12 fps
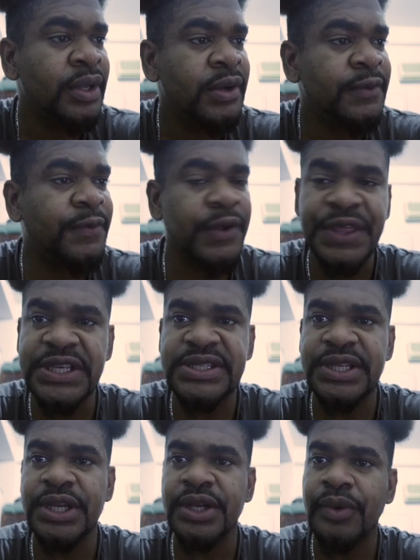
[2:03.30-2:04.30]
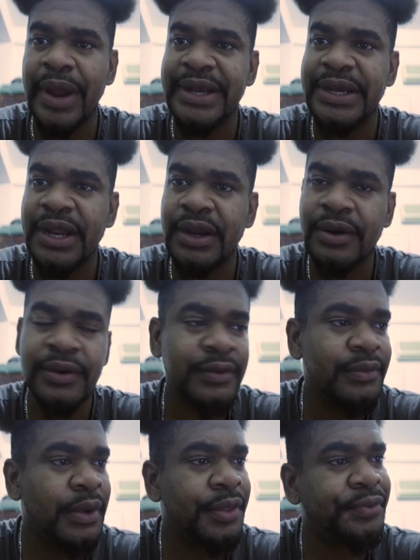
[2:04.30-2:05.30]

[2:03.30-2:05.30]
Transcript: for this thing right there. Well,